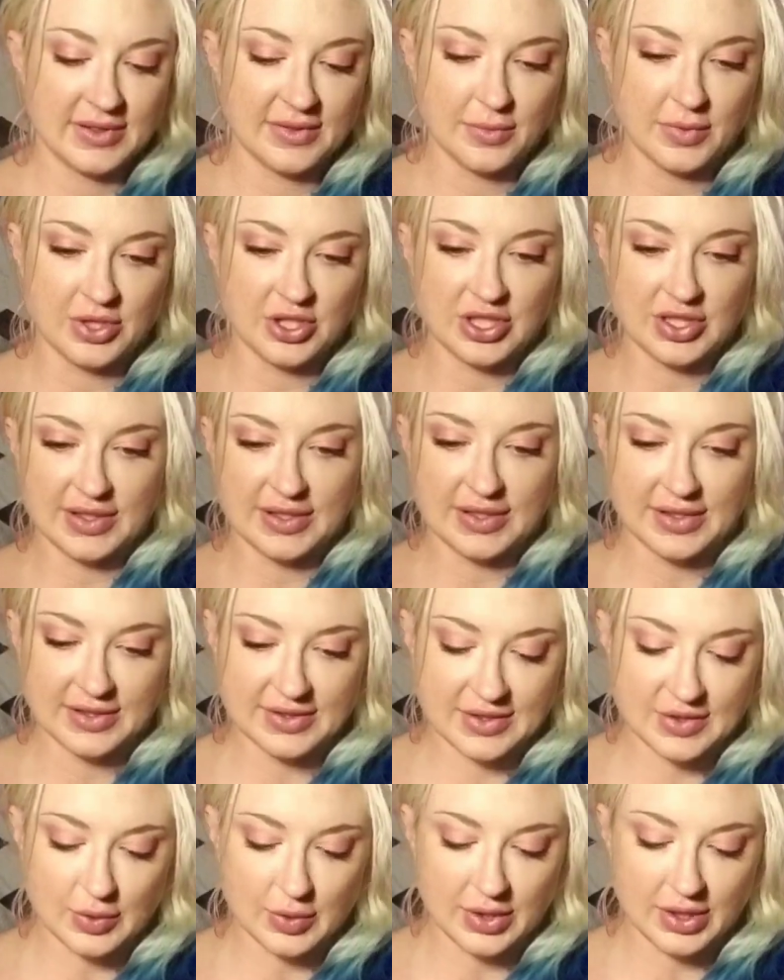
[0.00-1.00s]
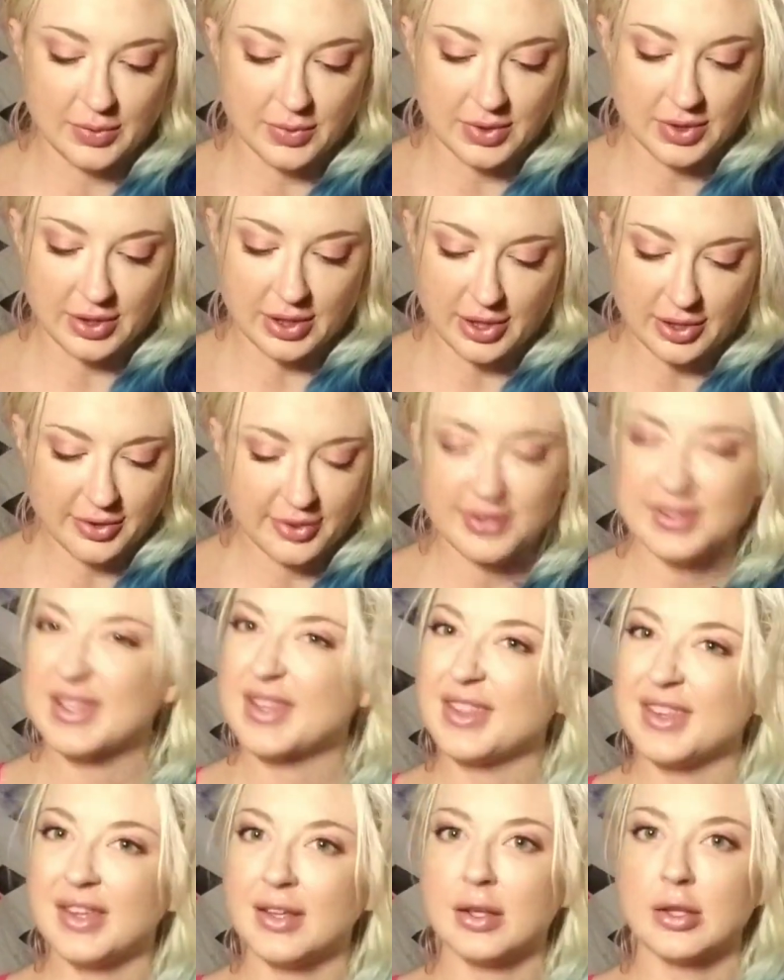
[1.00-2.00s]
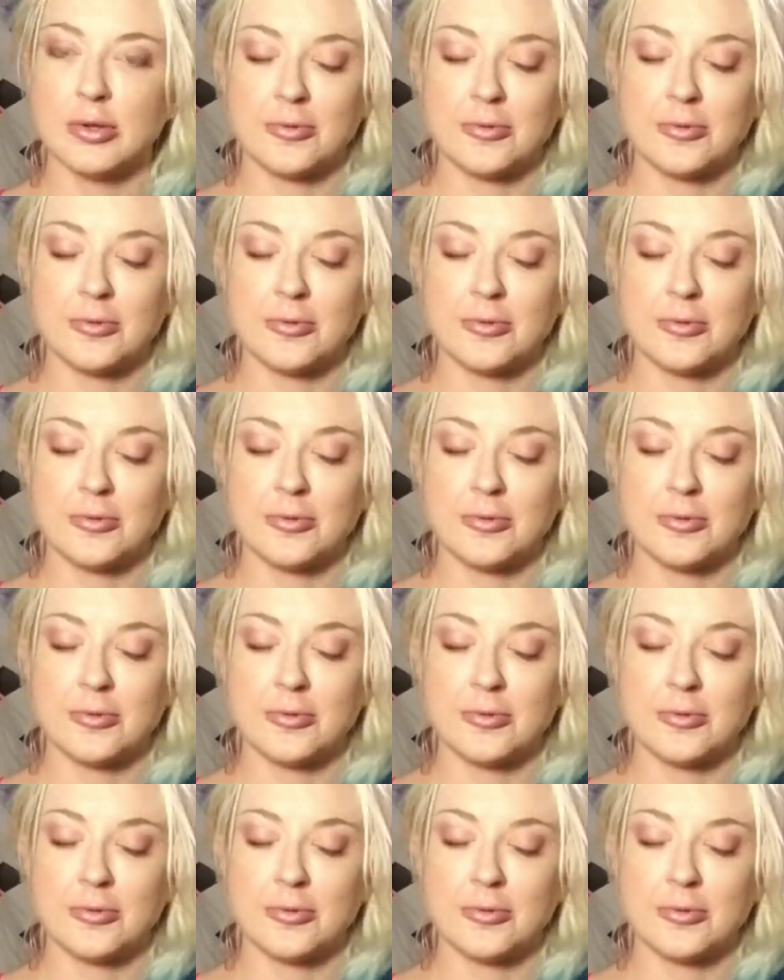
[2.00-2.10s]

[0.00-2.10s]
which is $21, I think.